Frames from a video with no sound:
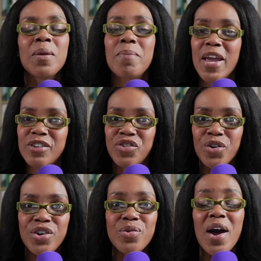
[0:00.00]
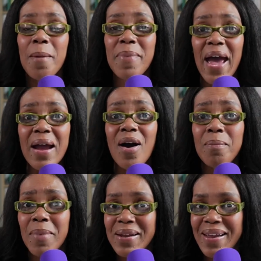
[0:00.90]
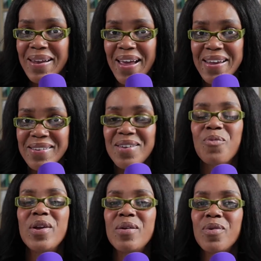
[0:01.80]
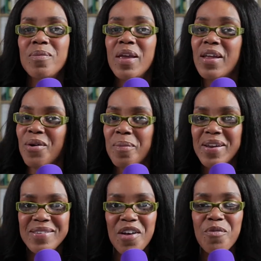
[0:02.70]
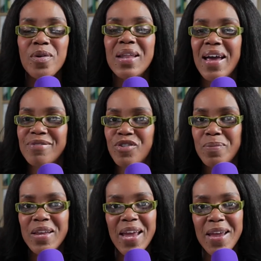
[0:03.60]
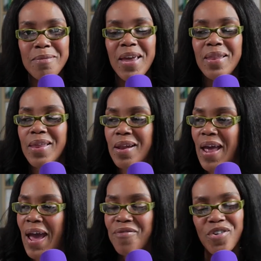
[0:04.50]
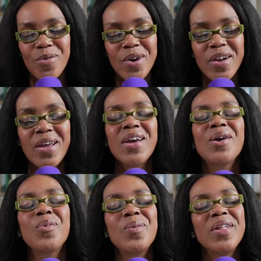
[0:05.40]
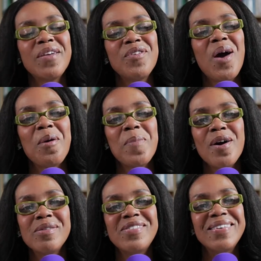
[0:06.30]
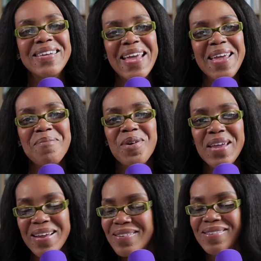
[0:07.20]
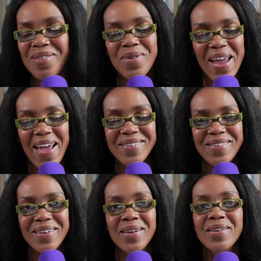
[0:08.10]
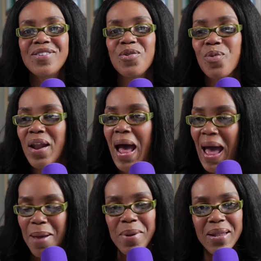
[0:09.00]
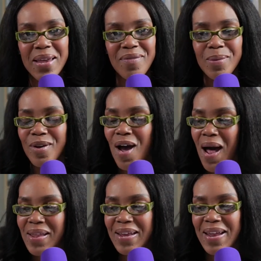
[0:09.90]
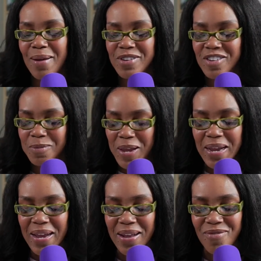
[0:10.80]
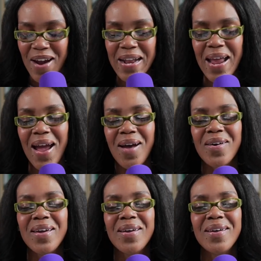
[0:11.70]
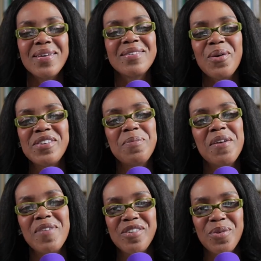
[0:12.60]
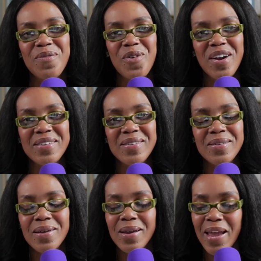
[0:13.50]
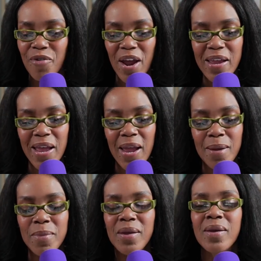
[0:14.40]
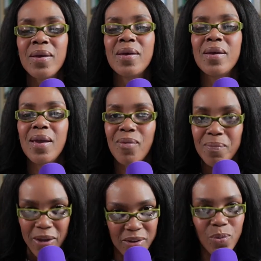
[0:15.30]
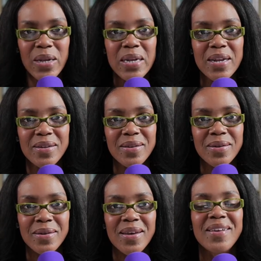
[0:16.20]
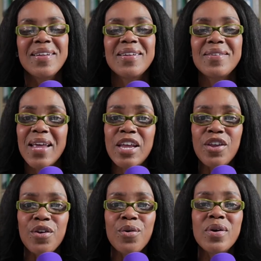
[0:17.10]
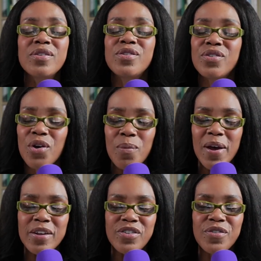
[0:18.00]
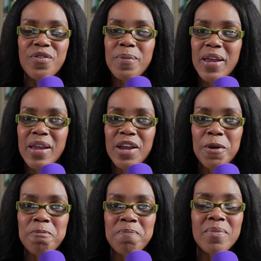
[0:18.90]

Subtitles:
Make sure you come back on Monday night. Hendo and myself will live stream the game. And then afterward, we will give you our post-game instant reaction to what I believe, and I'm calling it now, I'm speaking it right now, is going to be a victory for us. Get right game, because we need it. Thank you so much for being here.